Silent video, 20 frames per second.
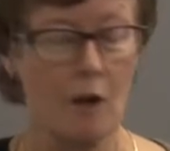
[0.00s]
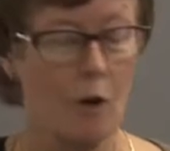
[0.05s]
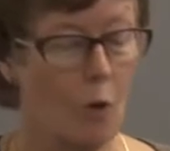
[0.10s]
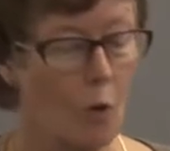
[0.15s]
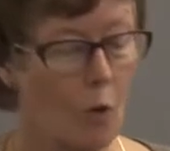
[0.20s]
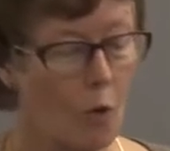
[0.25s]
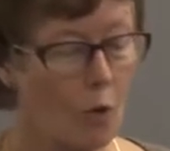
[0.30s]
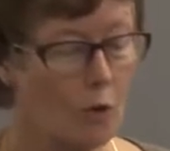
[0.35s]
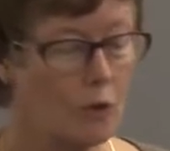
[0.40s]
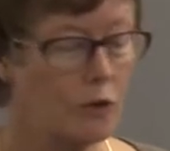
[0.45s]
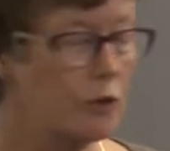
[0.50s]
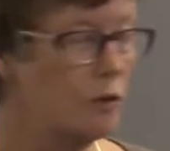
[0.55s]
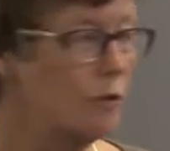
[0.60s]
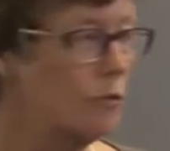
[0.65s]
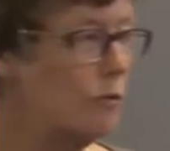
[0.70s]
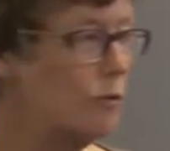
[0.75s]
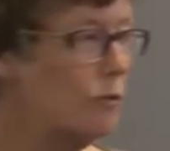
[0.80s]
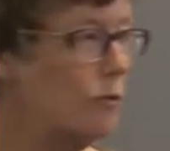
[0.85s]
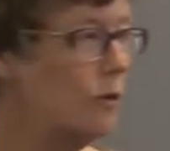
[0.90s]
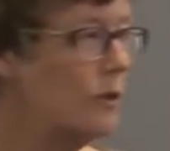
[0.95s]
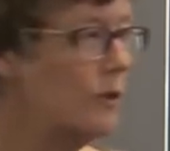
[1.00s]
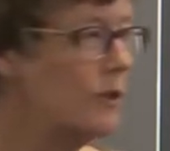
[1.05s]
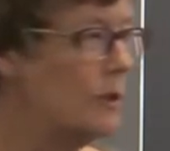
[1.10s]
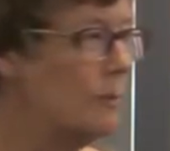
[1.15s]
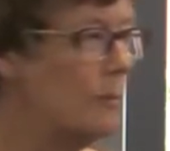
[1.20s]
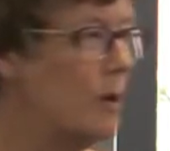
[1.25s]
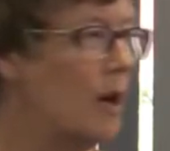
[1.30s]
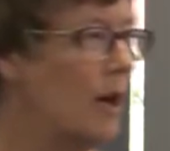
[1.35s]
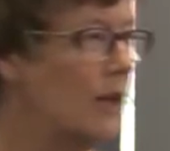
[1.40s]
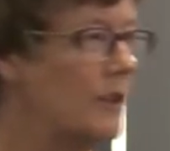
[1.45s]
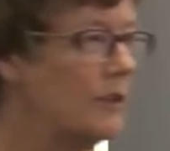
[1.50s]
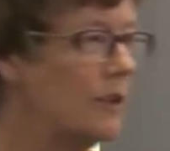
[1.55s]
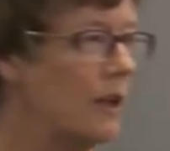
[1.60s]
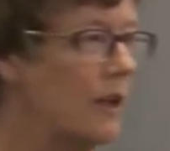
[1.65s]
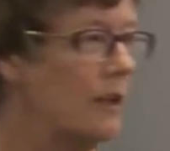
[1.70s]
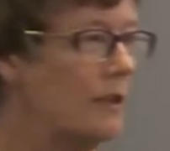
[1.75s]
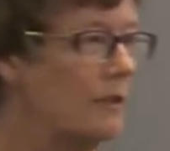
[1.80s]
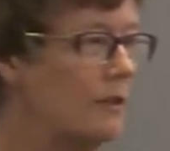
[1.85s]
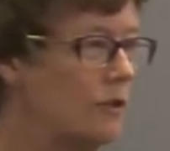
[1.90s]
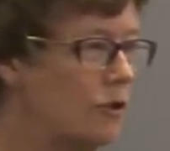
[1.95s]
or to supply
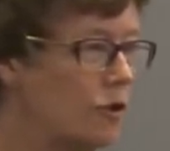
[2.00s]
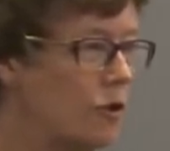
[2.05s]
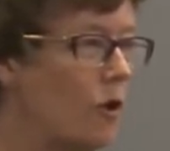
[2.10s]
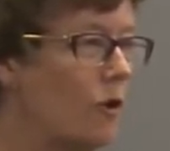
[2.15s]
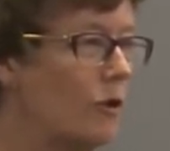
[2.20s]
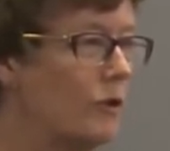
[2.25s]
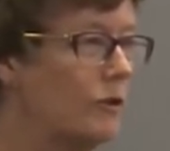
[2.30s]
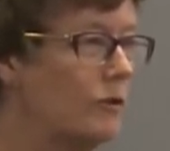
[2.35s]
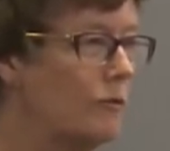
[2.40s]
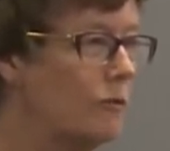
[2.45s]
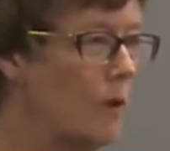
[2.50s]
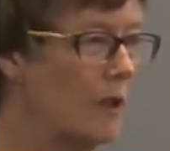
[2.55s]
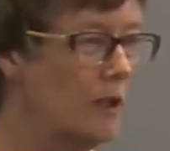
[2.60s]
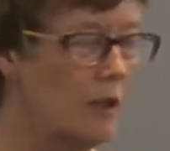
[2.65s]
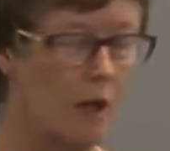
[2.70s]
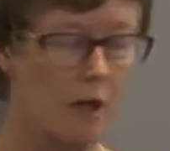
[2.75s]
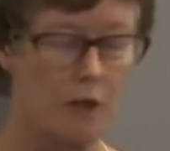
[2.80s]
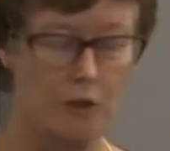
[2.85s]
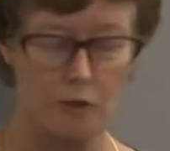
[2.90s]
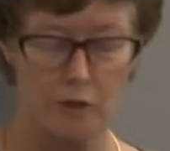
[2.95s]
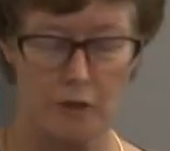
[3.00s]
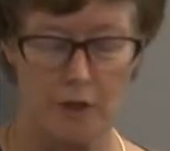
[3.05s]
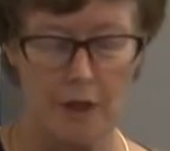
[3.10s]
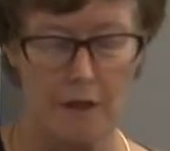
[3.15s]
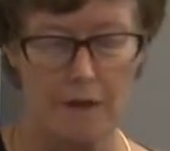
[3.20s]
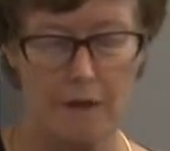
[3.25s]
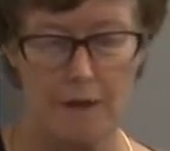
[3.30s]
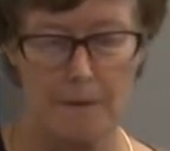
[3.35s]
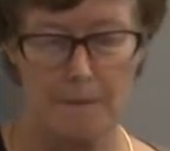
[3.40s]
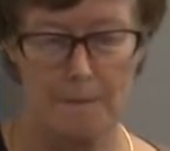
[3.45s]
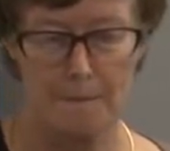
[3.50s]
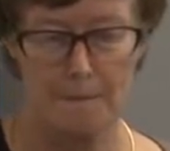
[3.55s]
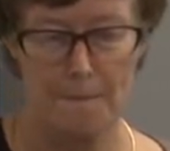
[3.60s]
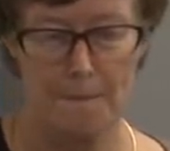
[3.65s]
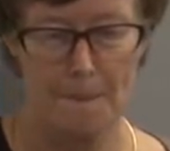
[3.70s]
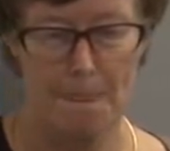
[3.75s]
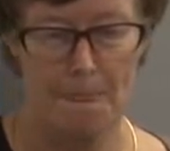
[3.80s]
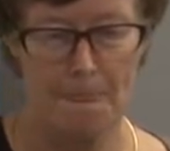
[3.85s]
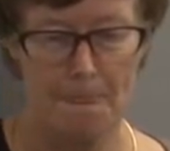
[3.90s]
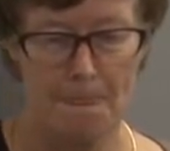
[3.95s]
side shocks of one kind or another.
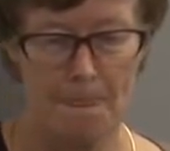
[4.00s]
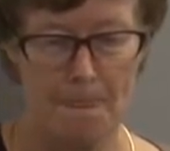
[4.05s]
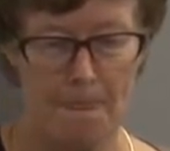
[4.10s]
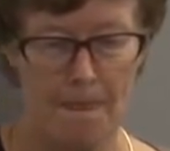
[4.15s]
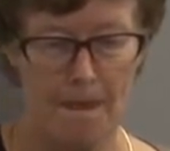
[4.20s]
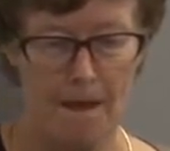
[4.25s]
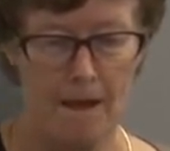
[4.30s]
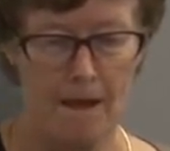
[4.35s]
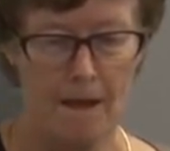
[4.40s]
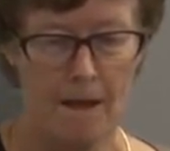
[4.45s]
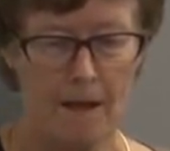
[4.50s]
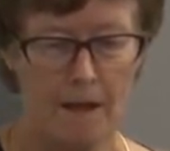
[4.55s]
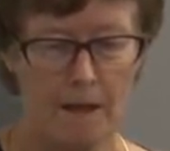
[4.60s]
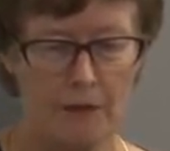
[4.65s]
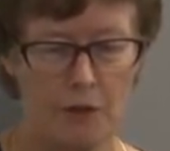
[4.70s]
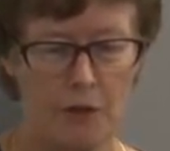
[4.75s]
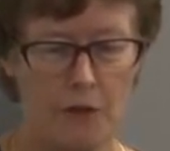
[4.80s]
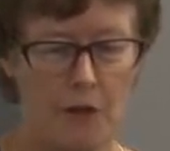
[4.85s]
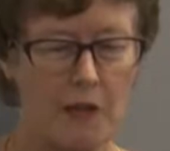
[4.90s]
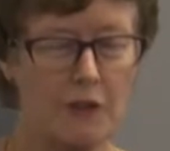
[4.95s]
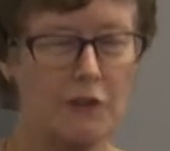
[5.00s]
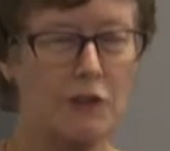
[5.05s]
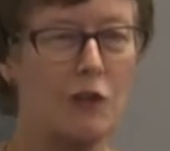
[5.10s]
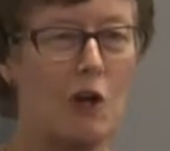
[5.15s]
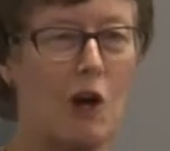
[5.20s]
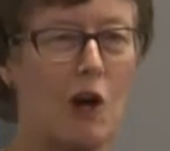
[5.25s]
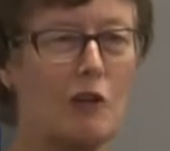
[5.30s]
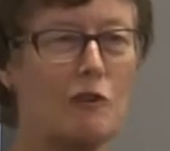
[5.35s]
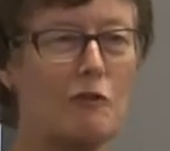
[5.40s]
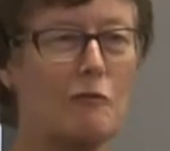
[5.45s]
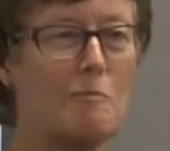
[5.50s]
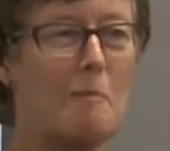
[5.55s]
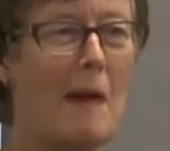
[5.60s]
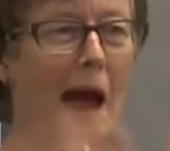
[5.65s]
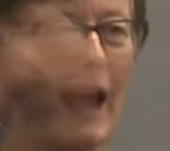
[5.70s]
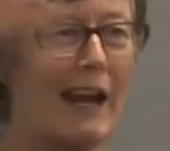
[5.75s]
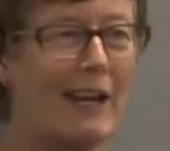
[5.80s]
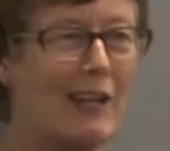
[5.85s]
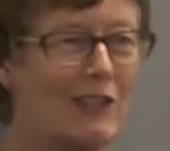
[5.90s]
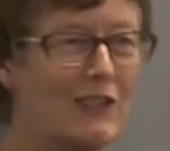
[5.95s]
So that's a kind of
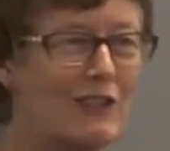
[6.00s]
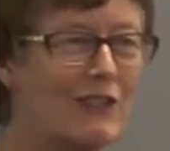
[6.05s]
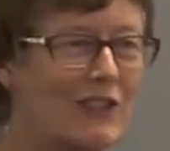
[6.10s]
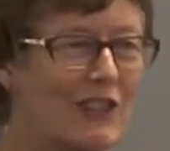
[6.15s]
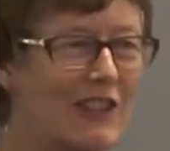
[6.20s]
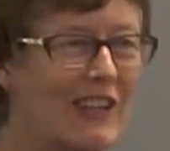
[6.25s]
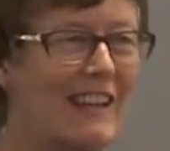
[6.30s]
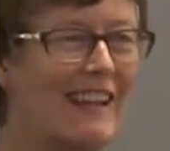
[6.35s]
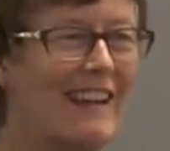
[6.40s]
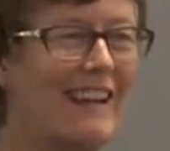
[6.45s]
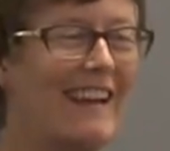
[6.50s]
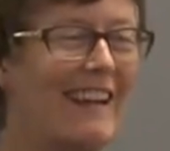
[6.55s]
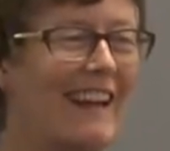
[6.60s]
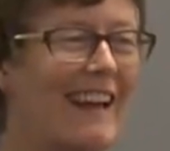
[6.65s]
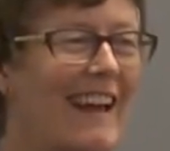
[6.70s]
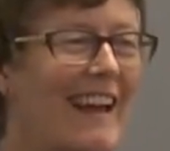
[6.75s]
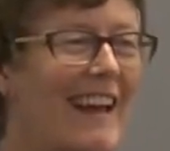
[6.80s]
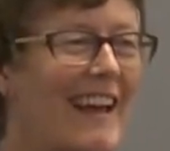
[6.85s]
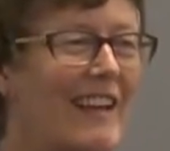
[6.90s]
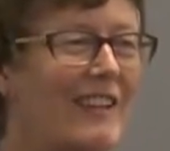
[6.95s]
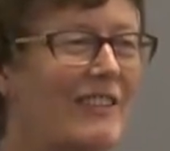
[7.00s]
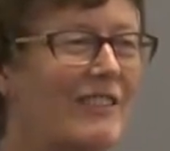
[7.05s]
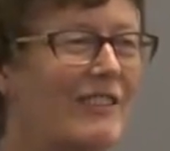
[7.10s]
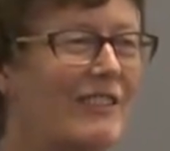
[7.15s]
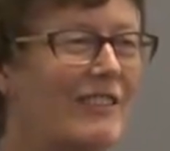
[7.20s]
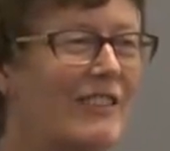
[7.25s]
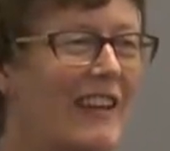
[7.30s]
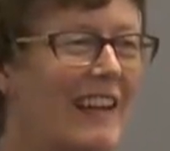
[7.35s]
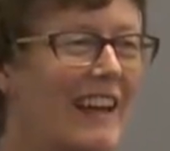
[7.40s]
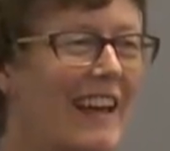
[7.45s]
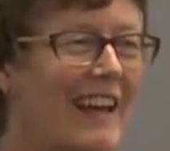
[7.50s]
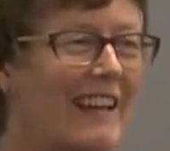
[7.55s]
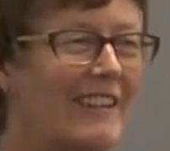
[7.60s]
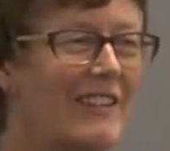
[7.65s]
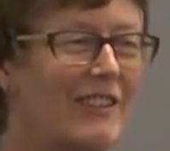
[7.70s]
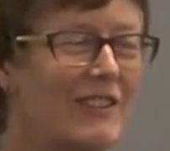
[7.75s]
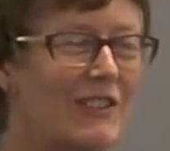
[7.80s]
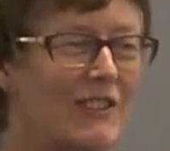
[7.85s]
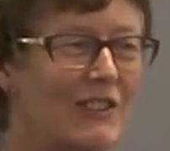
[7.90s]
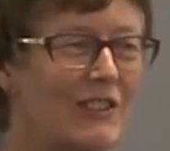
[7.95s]
package. And, and
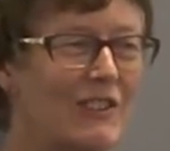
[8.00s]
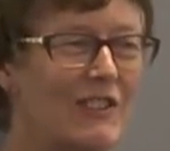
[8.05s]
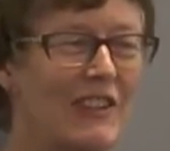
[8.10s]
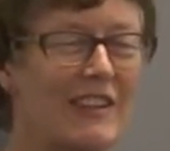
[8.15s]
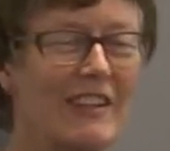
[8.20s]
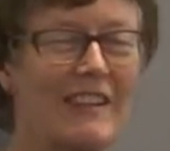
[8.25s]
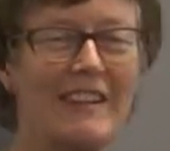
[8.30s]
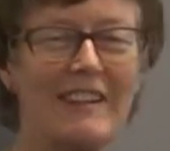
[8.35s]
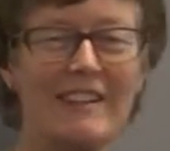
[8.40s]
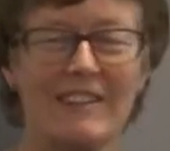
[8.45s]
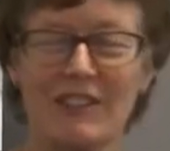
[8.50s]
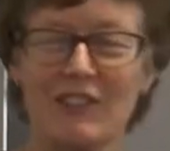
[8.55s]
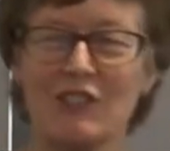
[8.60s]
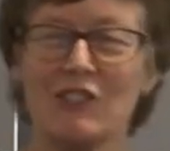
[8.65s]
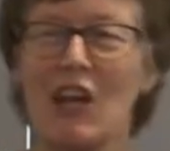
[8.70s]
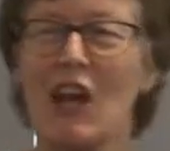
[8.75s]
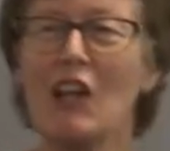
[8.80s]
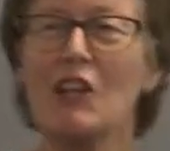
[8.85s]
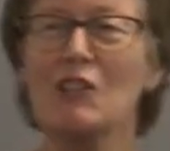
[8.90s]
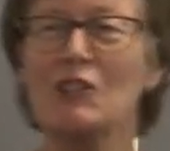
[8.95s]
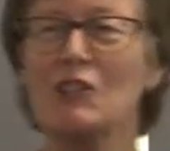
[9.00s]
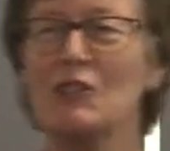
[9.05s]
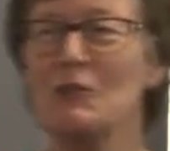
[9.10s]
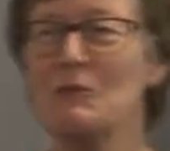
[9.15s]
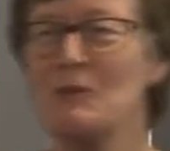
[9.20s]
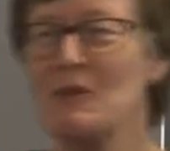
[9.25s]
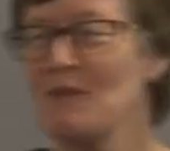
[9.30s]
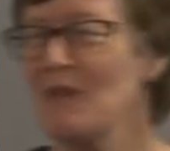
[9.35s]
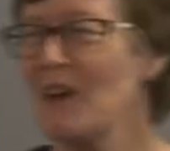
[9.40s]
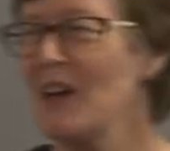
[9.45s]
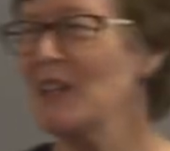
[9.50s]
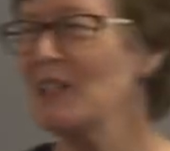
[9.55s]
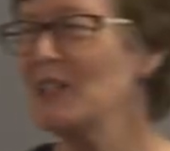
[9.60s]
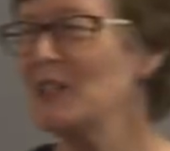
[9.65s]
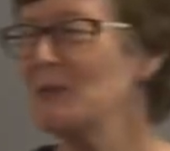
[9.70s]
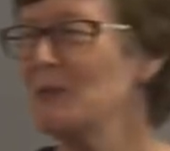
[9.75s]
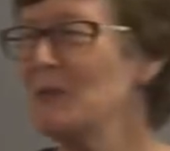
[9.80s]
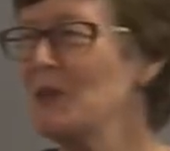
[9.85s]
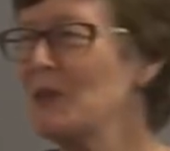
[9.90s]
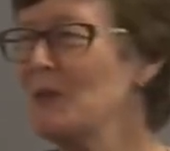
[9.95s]
it's uh, the challenge that we
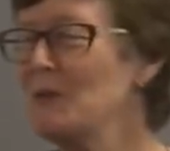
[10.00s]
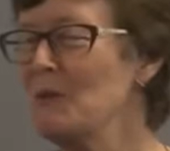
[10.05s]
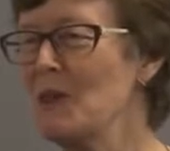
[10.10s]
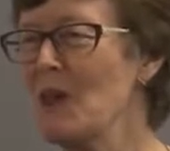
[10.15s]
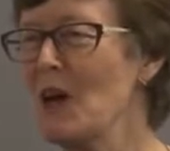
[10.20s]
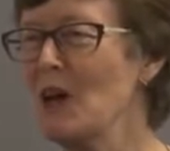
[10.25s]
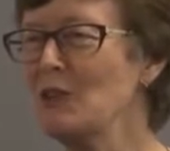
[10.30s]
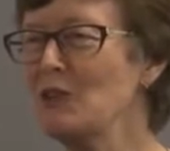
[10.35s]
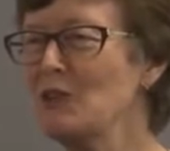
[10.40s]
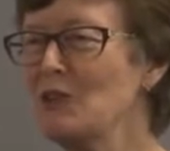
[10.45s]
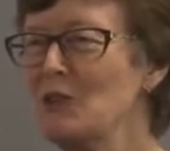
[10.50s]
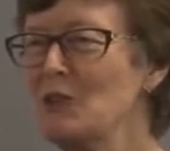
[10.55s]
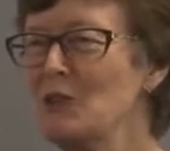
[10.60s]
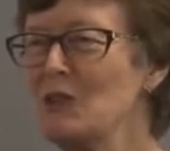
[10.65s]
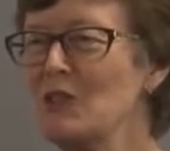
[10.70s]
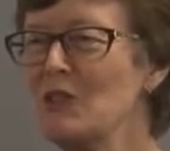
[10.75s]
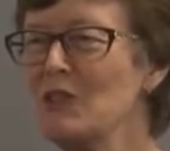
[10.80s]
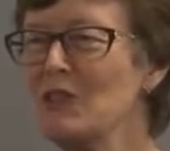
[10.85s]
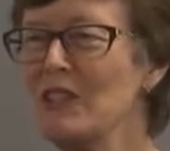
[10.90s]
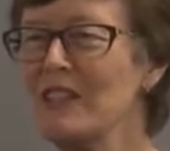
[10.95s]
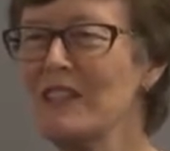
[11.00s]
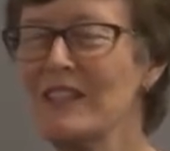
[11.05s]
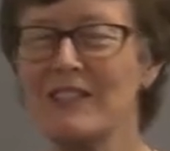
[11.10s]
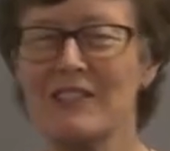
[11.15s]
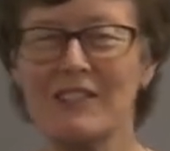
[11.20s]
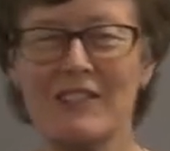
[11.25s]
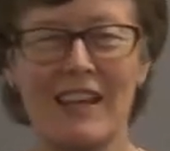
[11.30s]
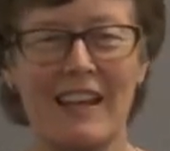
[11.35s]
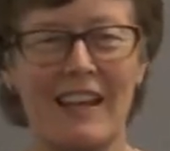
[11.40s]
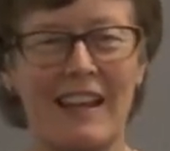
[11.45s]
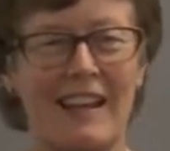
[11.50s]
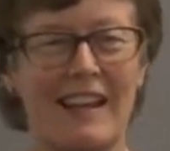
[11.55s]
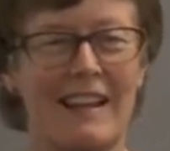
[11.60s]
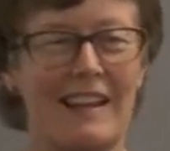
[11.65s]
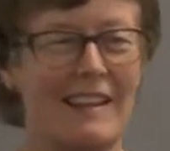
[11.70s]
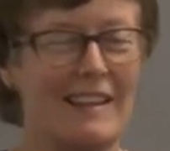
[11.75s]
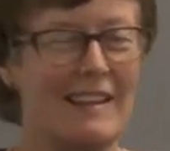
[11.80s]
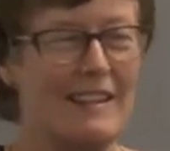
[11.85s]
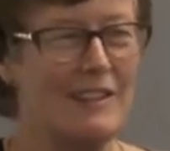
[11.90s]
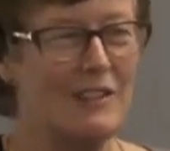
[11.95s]
face with, with our students is,
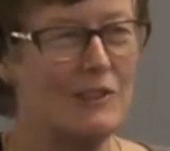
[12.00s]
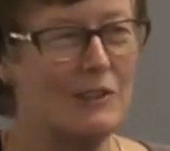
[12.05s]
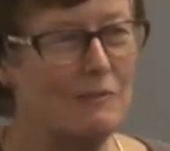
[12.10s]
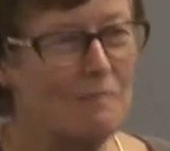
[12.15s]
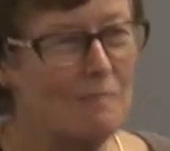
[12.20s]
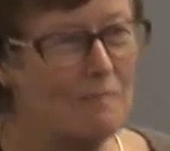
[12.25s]
is